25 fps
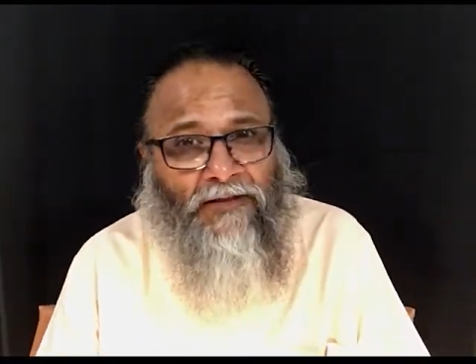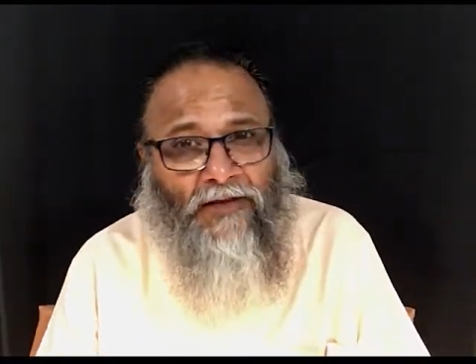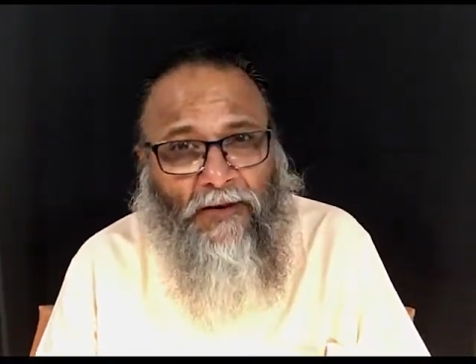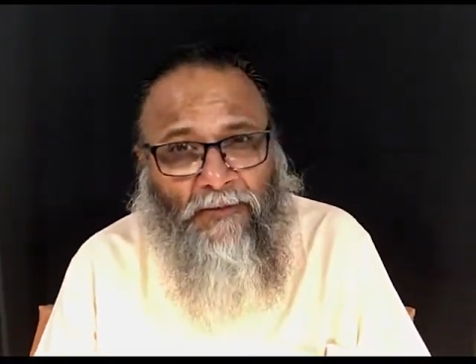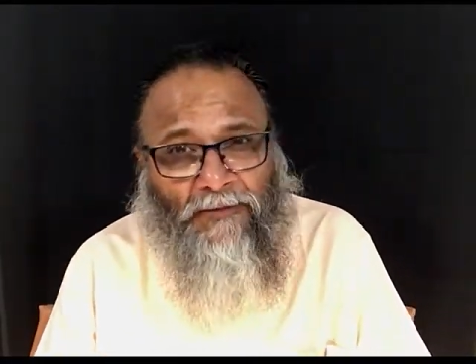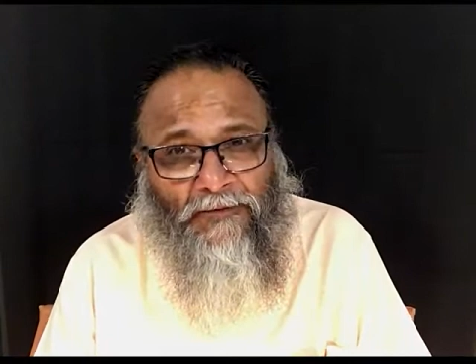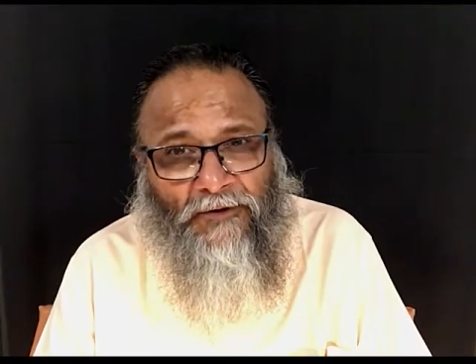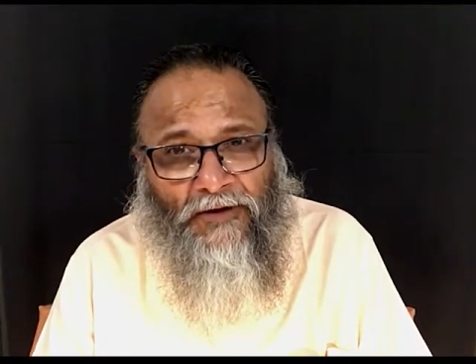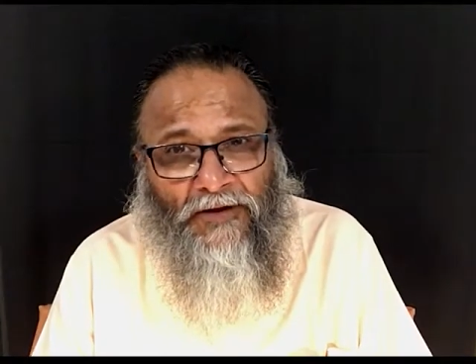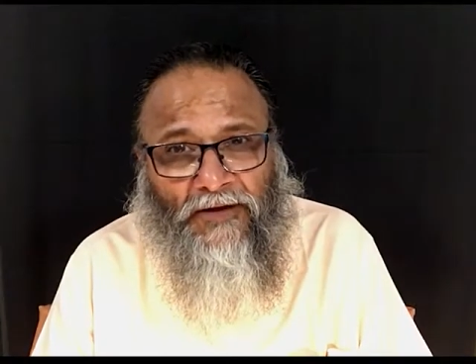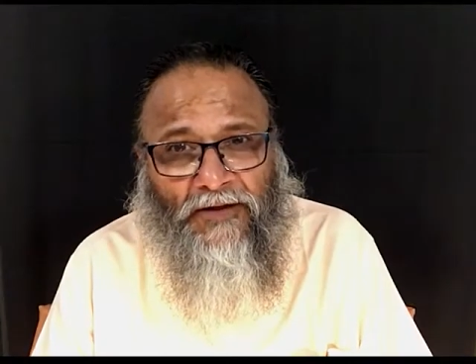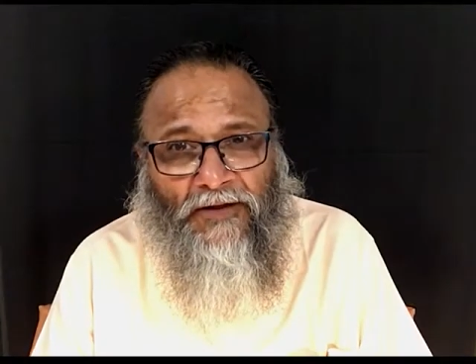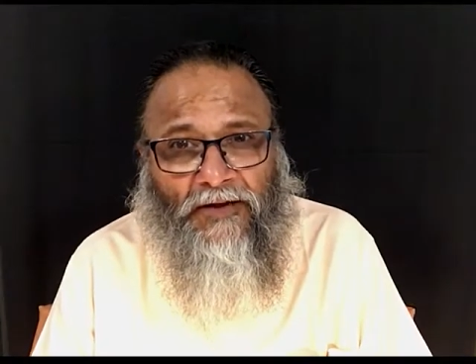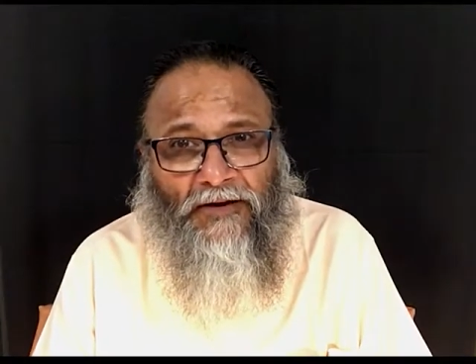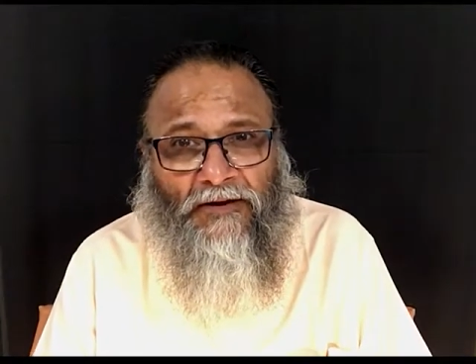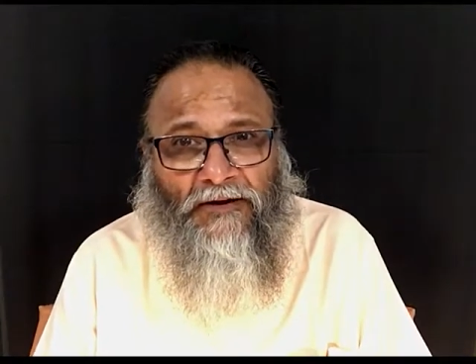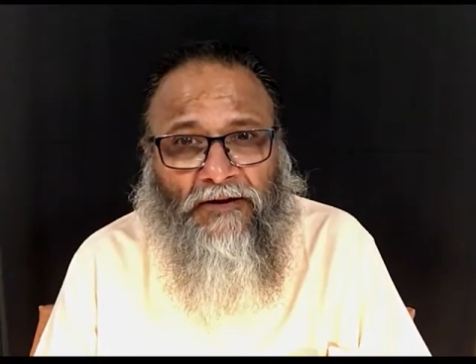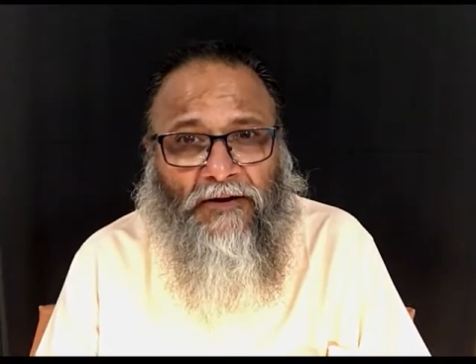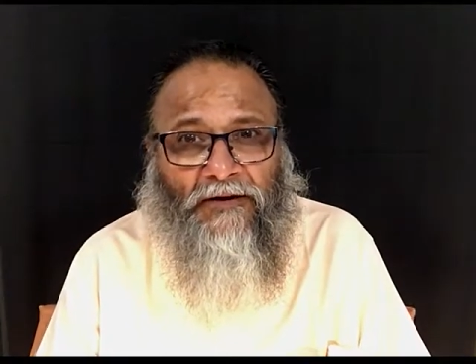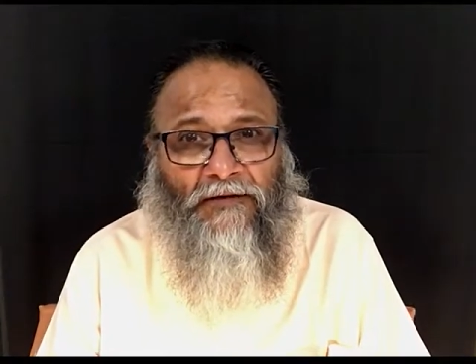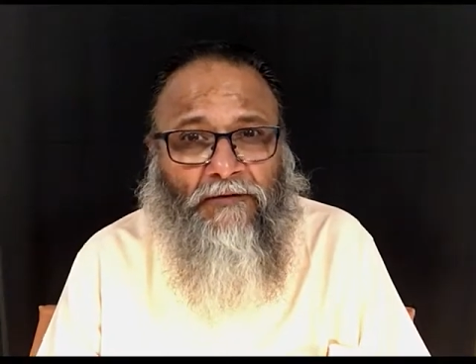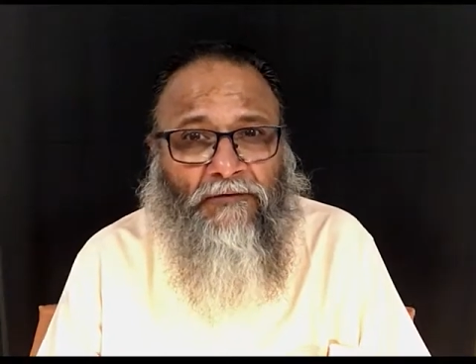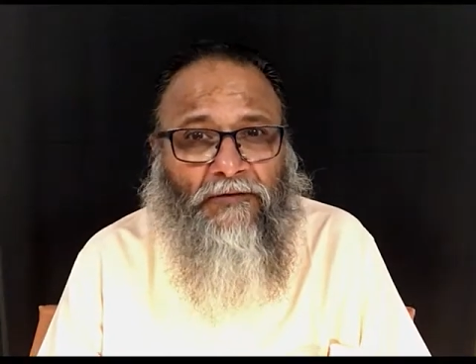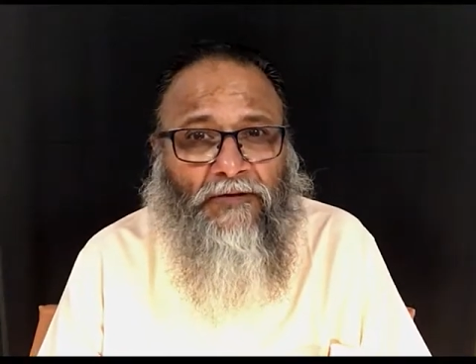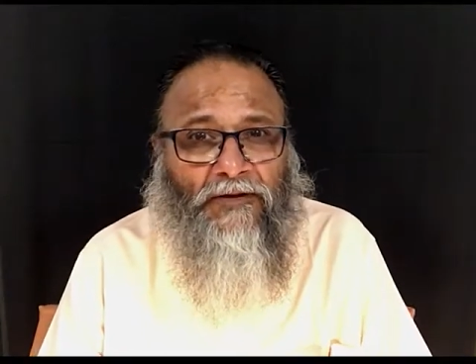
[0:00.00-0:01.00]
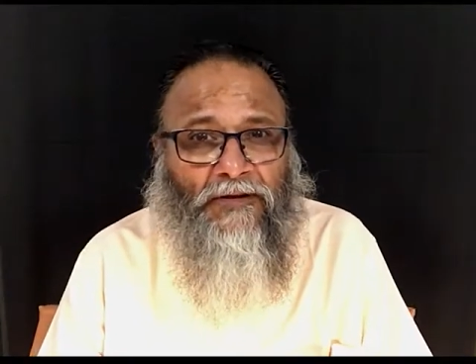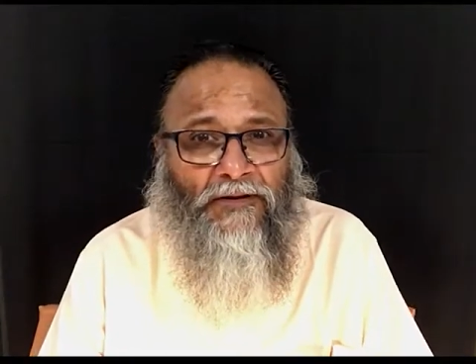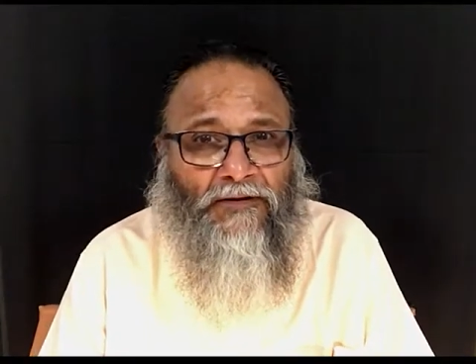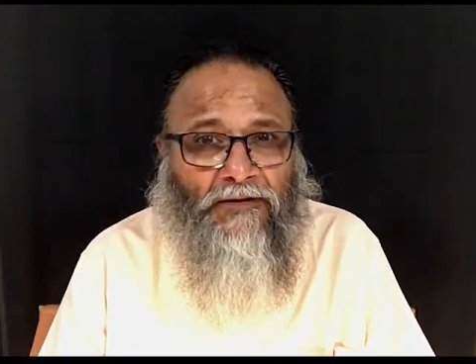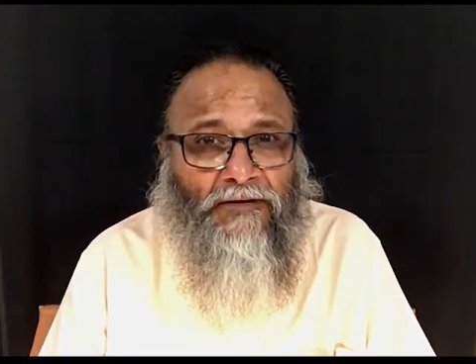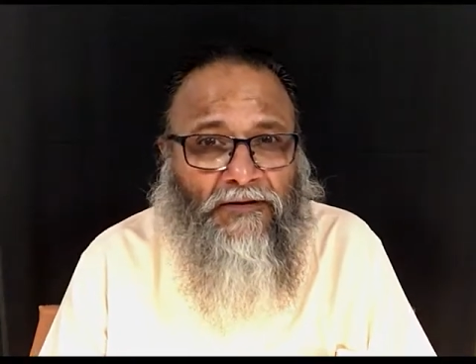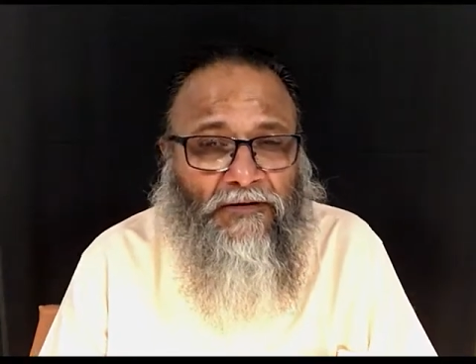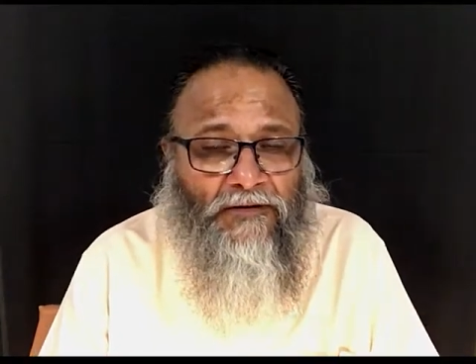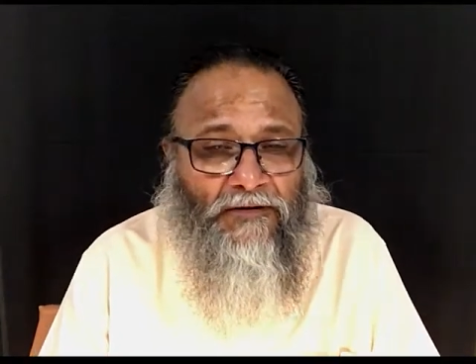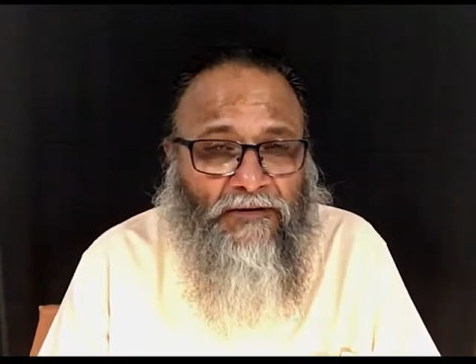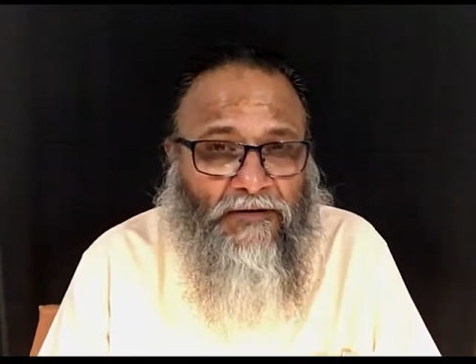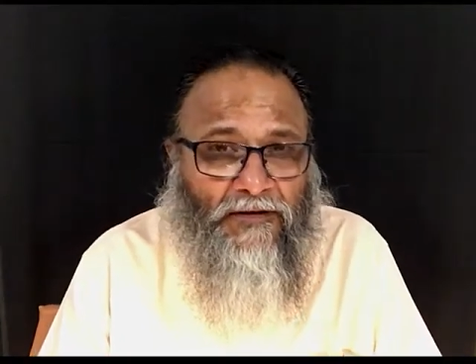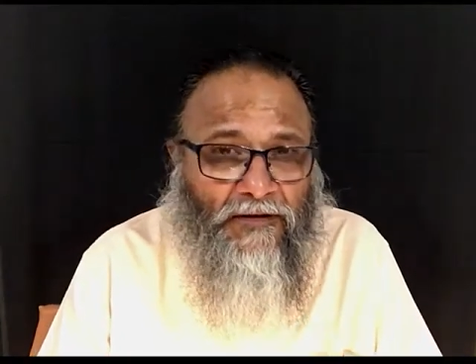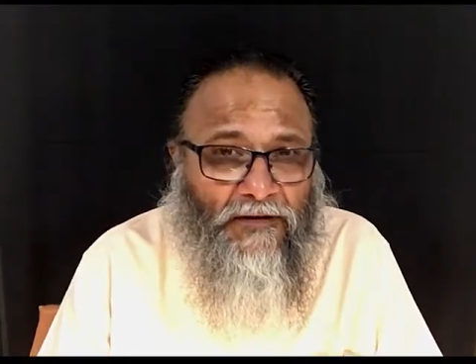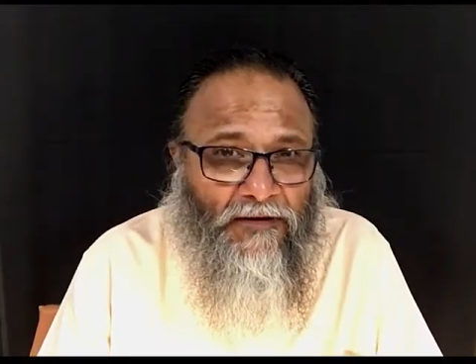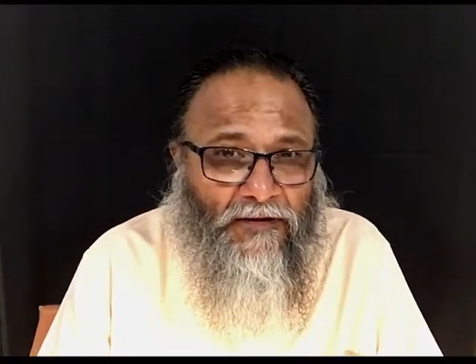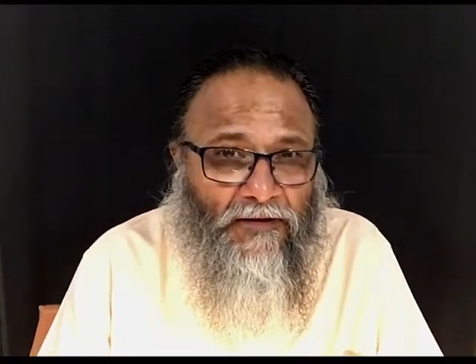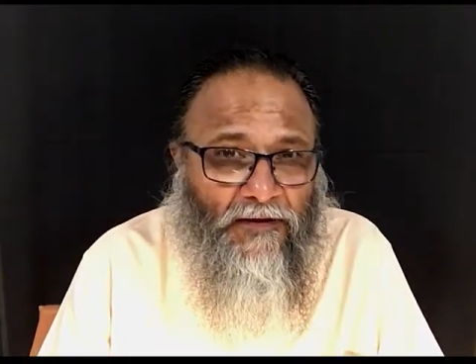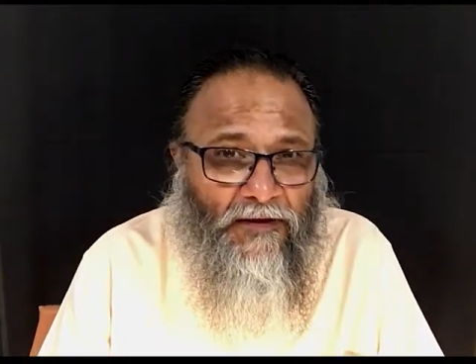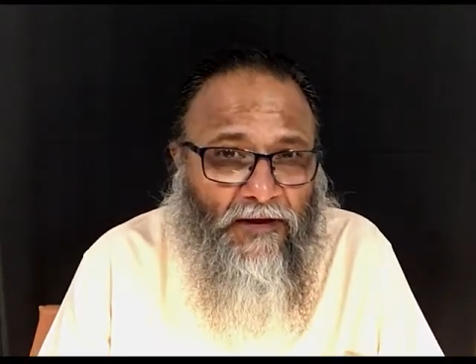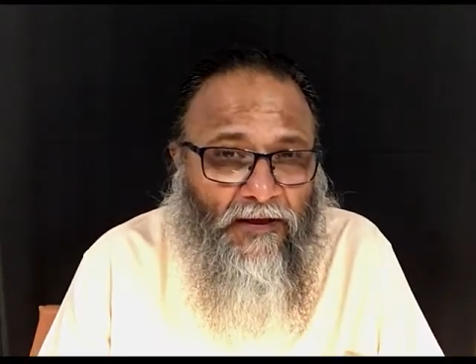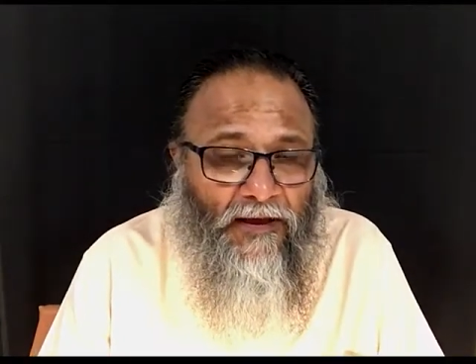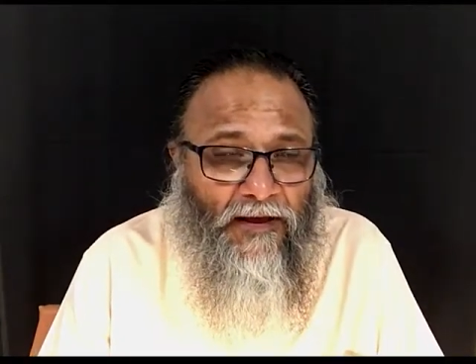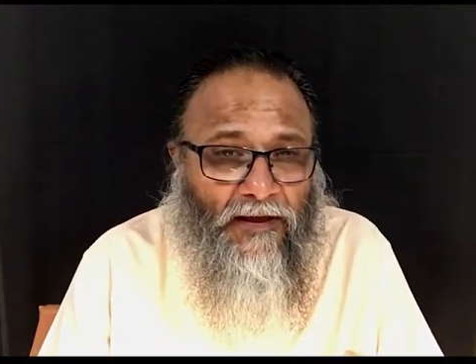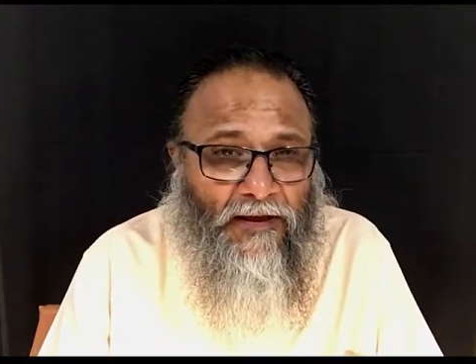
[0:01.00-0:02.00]
communicated with,
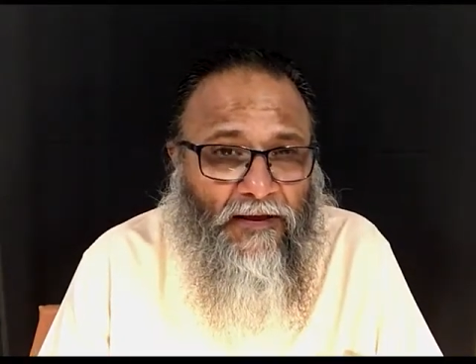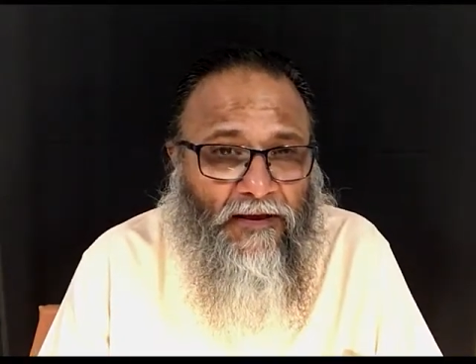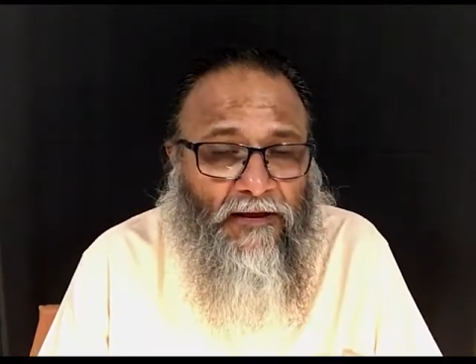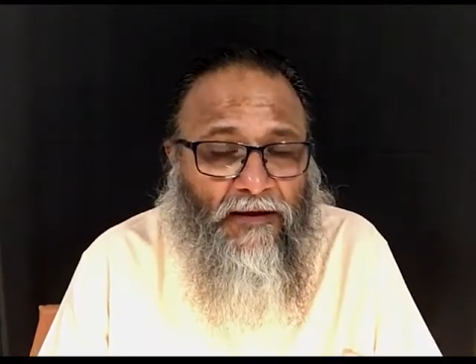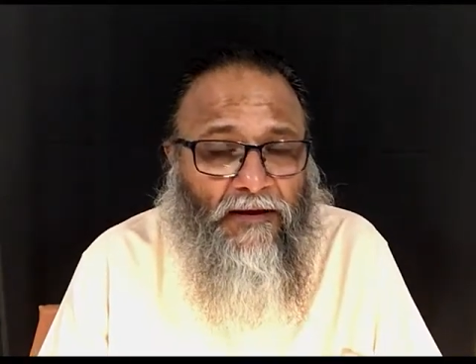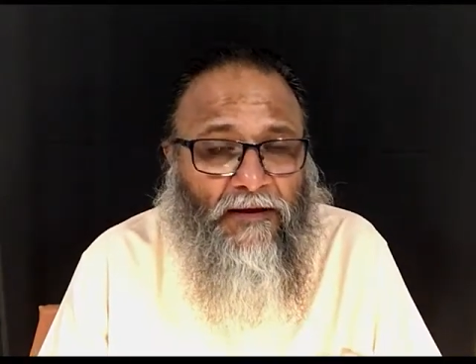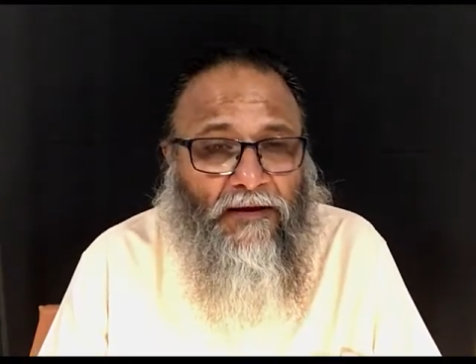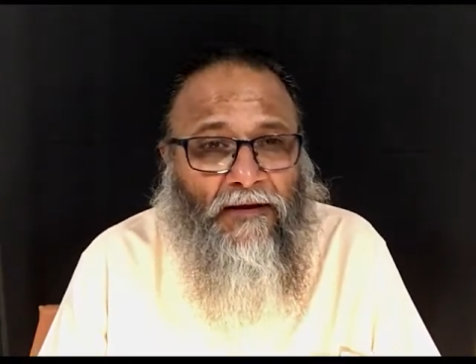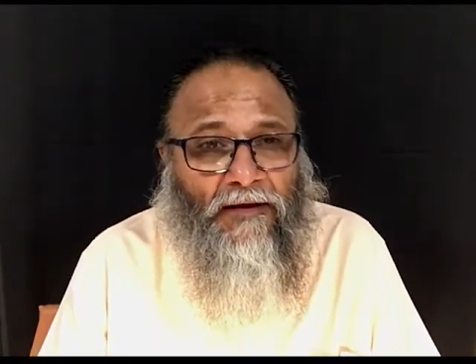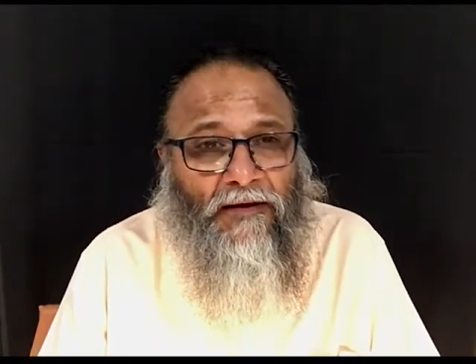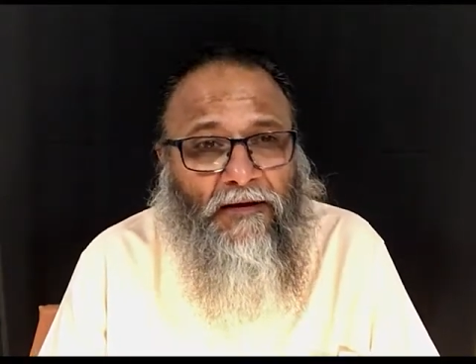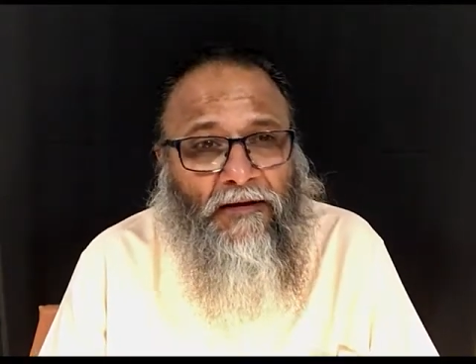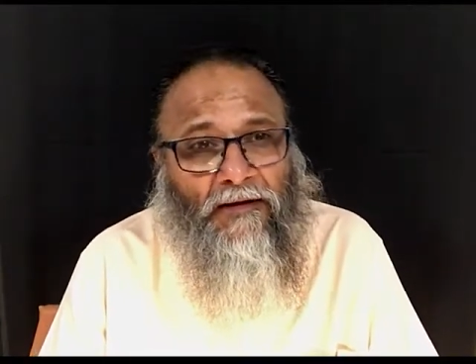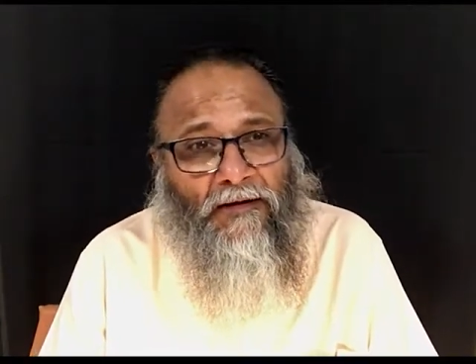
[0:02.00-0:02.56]
uh,